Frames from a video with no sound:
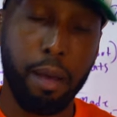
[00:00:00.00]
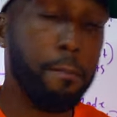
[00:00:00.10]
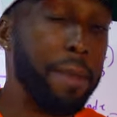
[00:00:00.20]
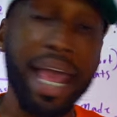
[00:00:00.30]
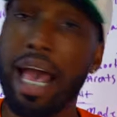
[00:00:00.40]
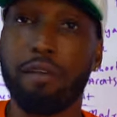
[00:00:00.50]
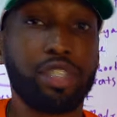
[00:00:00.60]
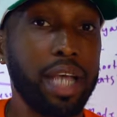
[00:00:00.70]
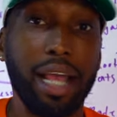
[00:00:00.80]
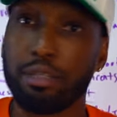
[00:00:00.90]
May have
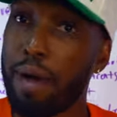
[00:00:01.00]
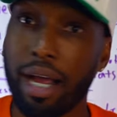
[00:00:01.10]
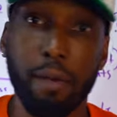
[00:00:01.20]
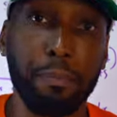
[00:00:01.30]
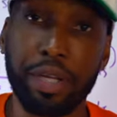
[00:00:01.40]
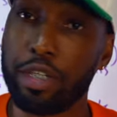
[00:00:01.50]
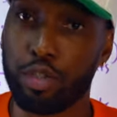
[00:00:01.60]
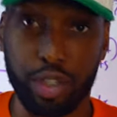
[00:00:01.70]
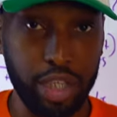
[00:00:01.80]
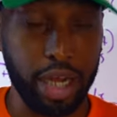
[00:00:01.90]
changed my complete
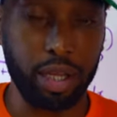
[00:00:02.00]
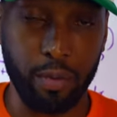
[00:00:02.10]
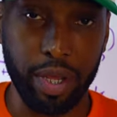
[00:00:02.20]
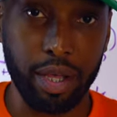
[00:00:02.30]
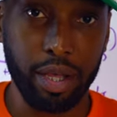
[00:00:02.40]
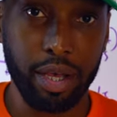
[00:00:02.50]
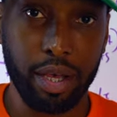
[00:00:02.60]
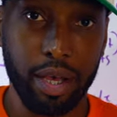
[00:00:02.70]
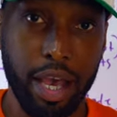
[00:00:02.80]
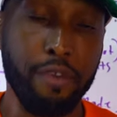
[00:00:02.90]
trajectory
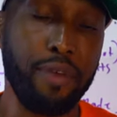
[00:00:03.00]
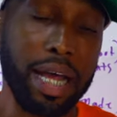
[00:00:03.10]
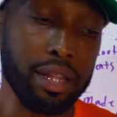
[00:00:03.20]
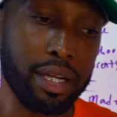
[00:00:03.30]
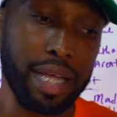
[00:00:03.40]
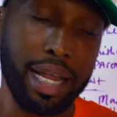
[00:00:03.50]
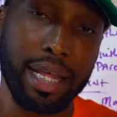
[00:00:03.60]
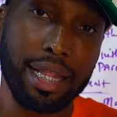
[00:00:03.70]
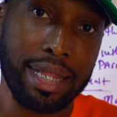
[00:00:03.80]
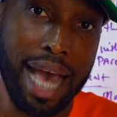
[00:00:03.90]
if I looked at
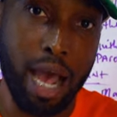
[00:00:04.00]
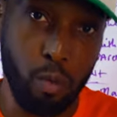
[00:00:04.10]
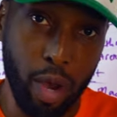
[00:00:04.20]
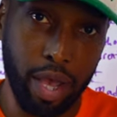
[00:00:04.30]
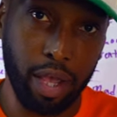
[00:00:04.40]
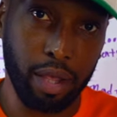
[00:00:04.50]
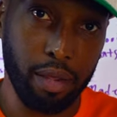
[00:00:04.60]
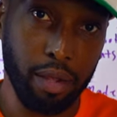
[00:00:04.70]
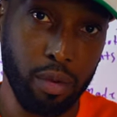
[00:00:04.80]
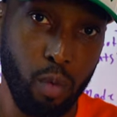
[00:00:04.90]
it that way,
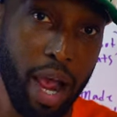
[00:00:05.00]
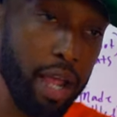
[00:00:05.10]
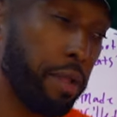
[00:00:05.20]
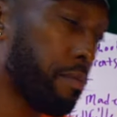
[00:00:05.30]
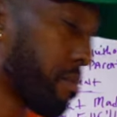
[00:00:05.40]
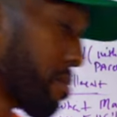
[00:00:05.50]
right?